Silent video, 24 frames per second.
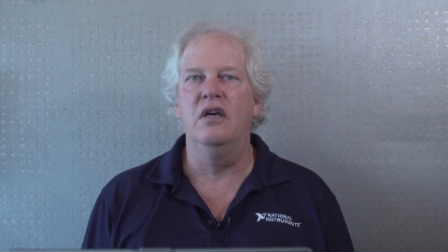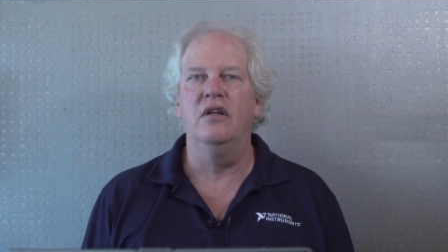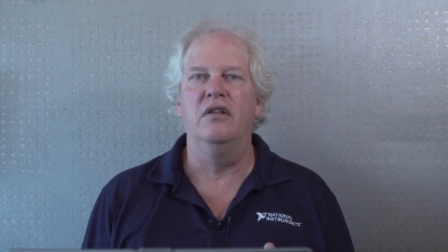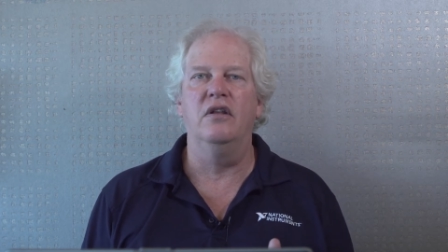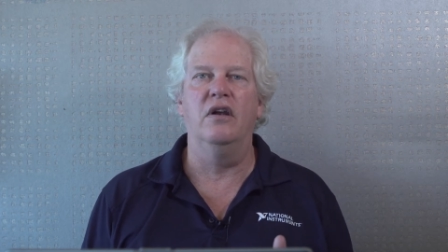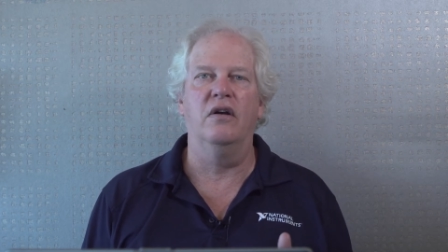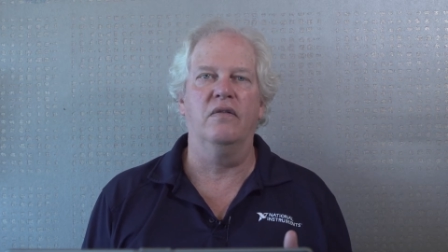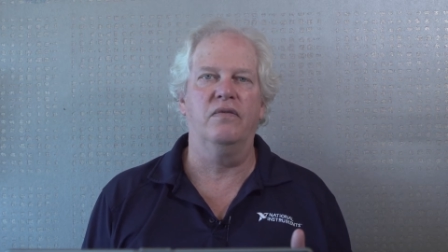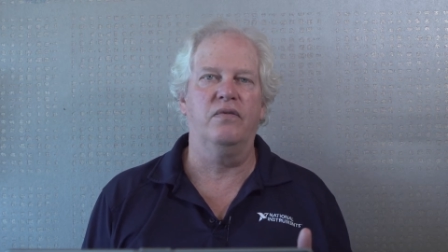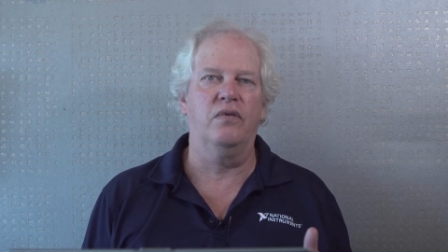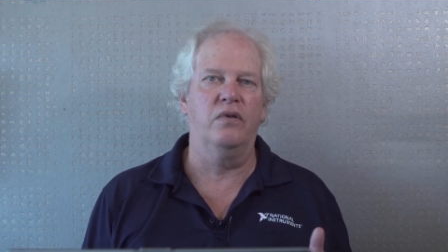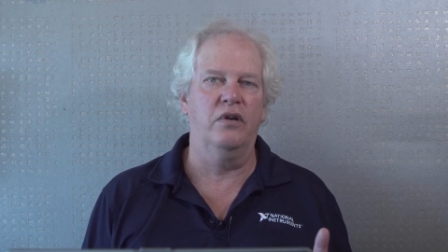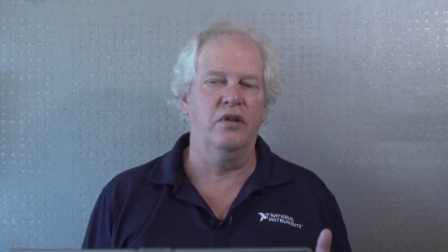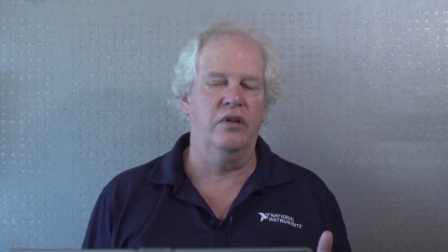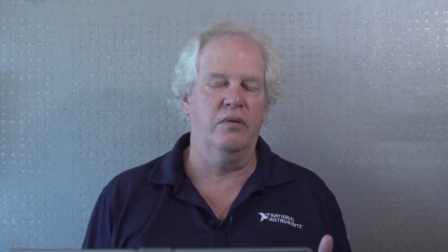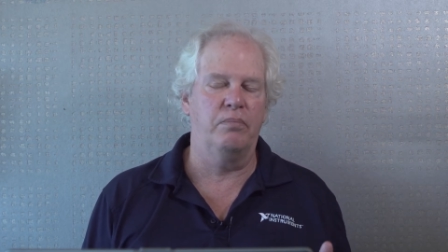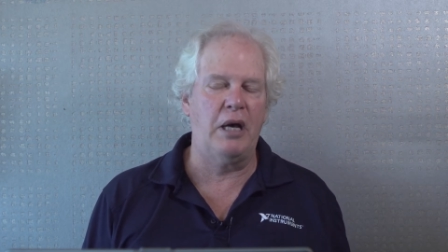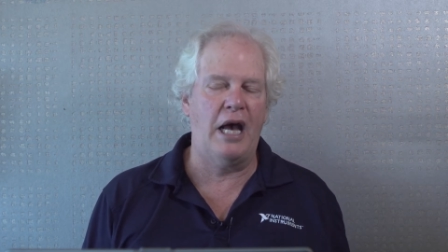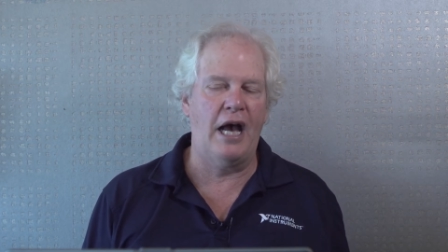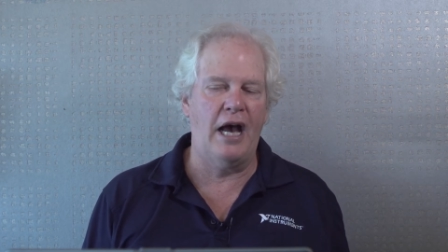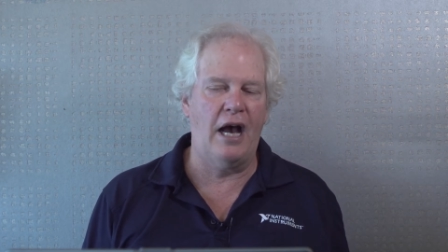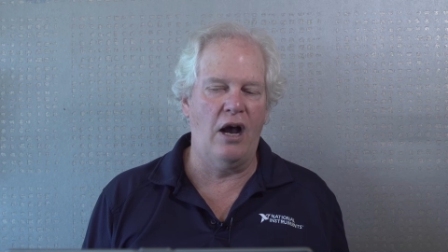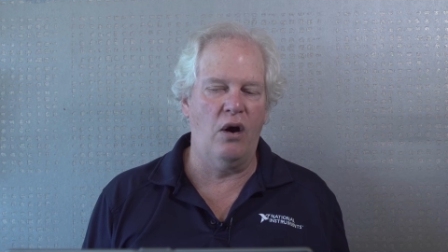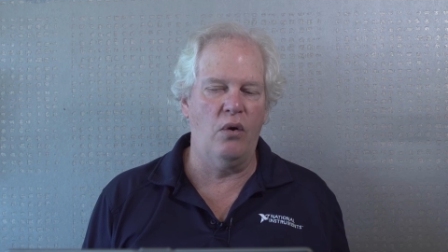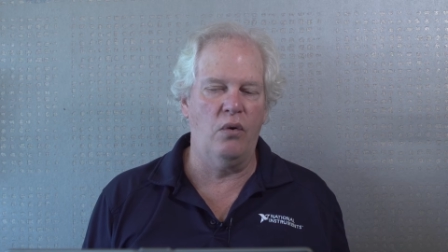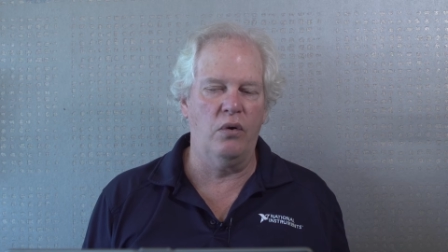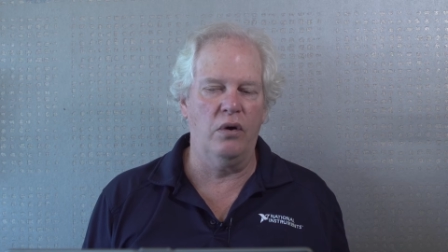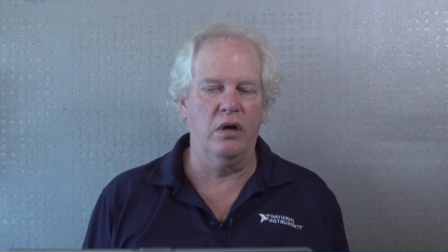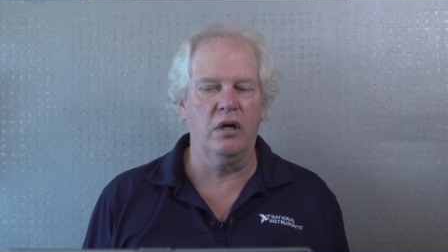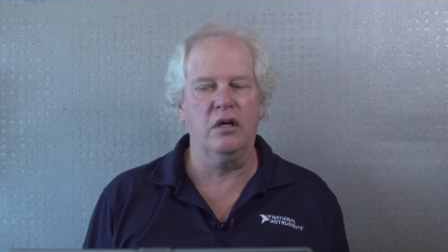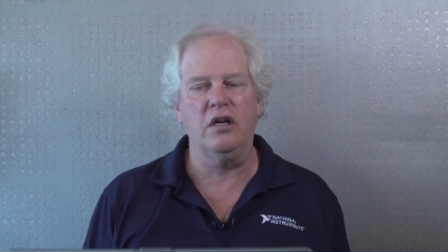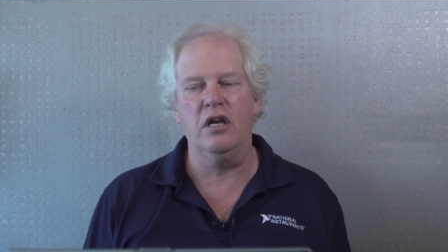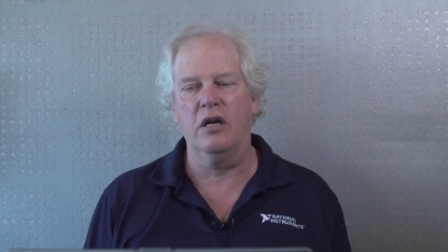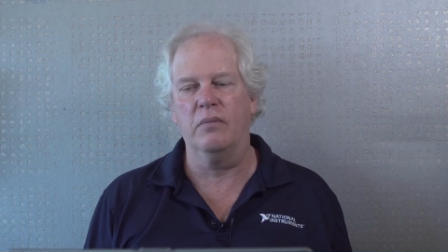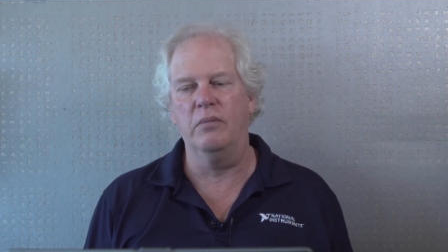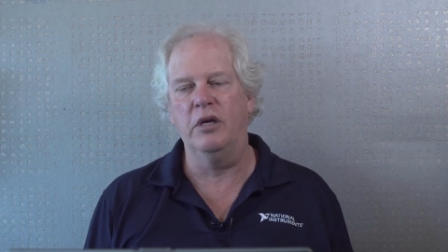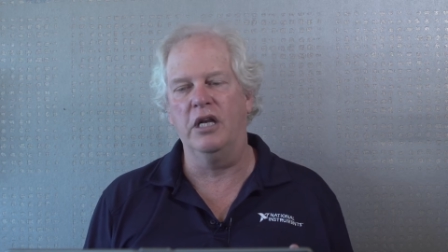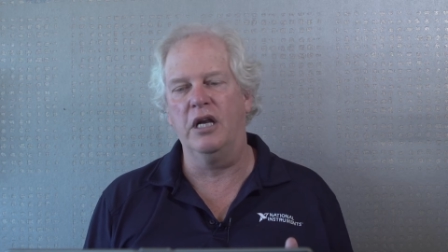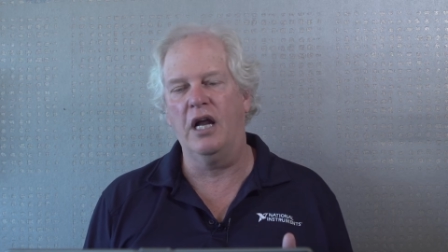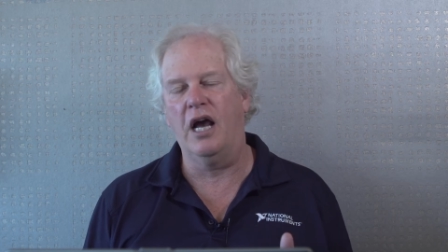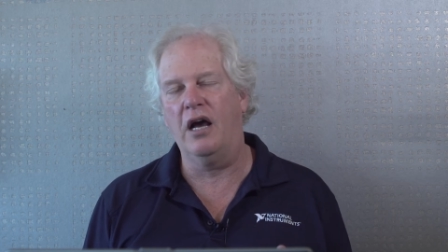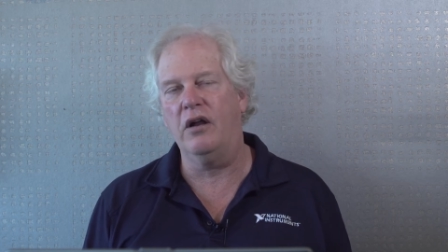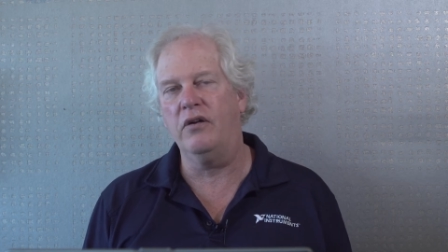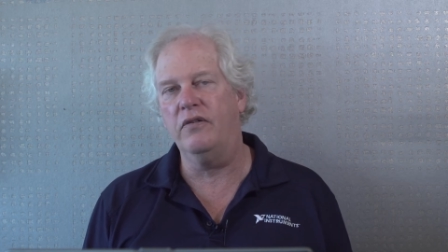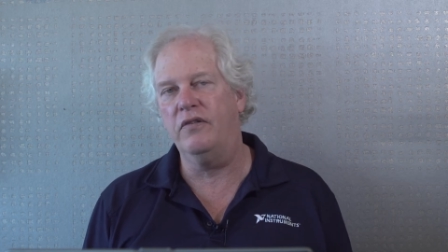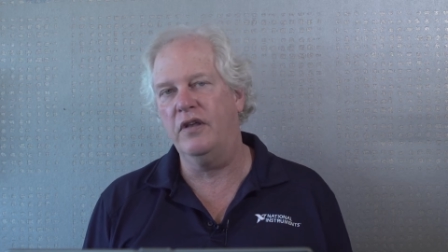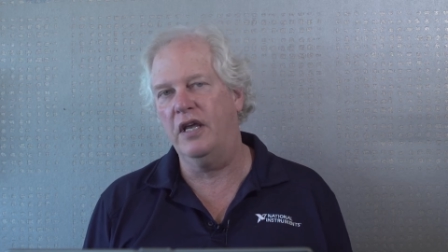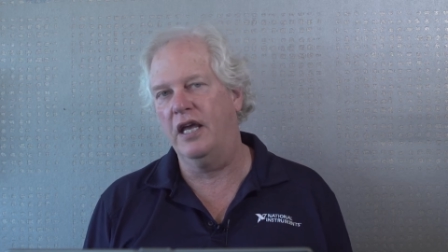therefore the power coming
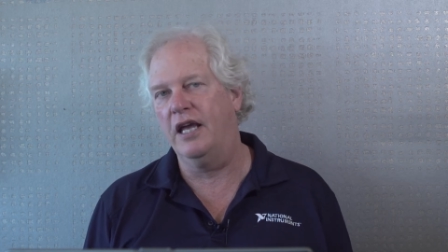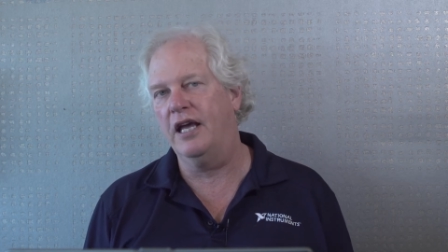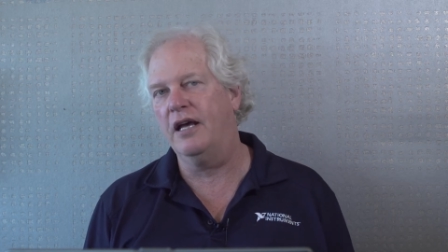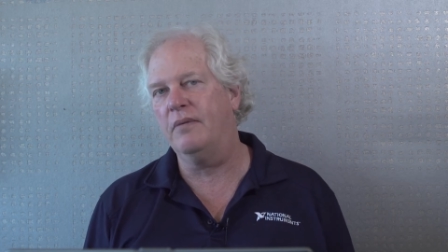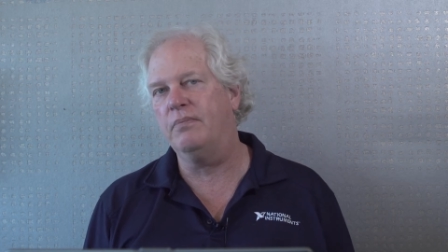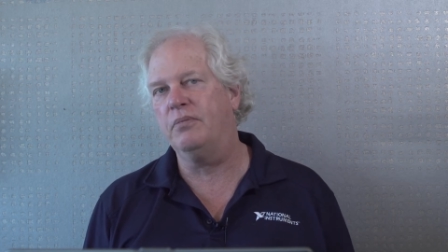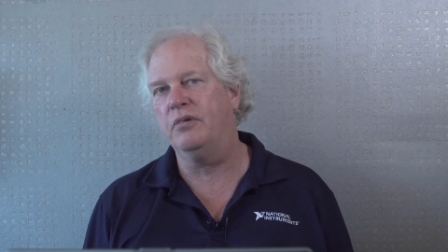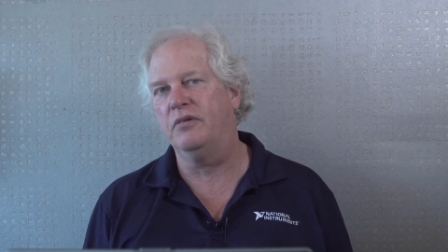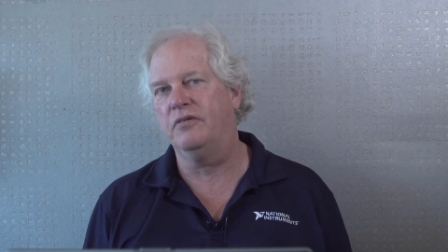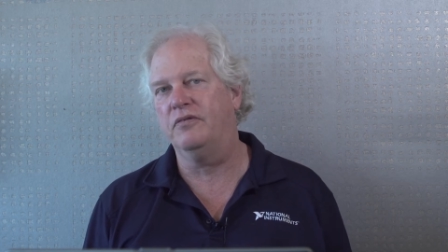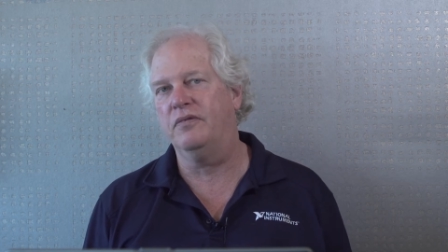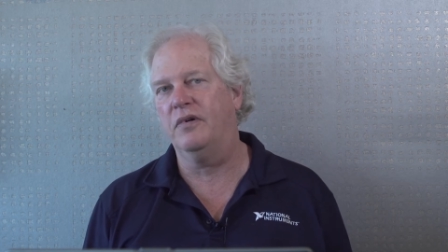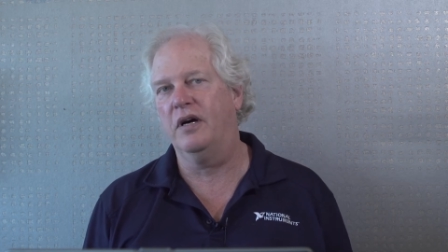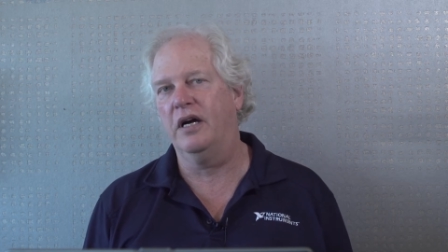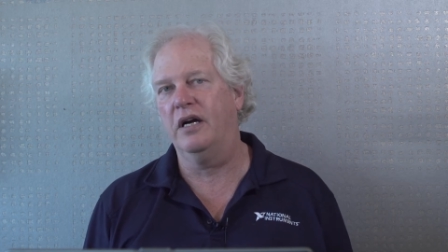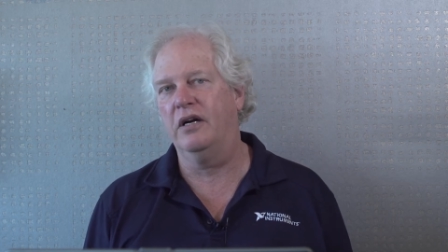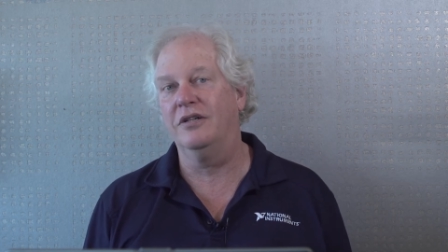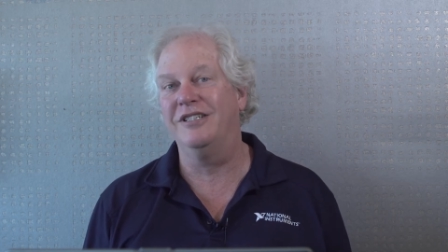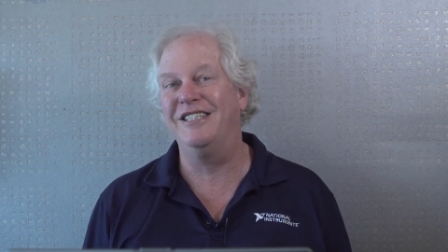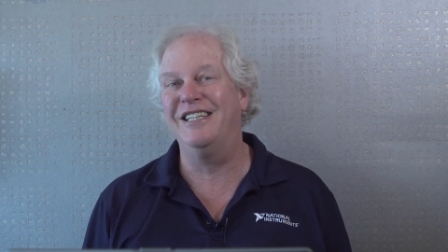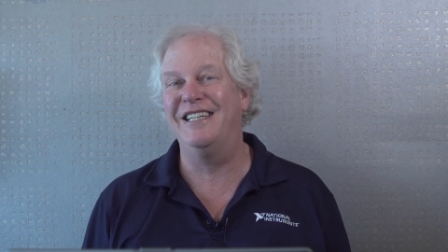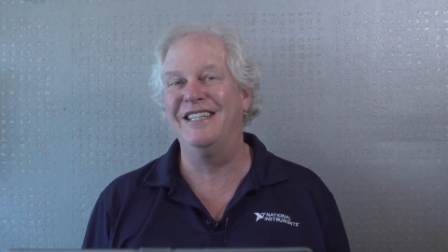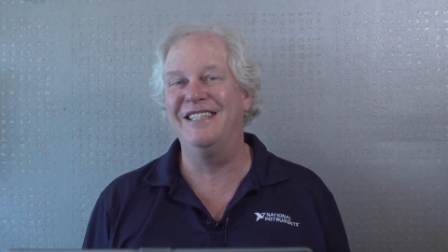out of the amplifiers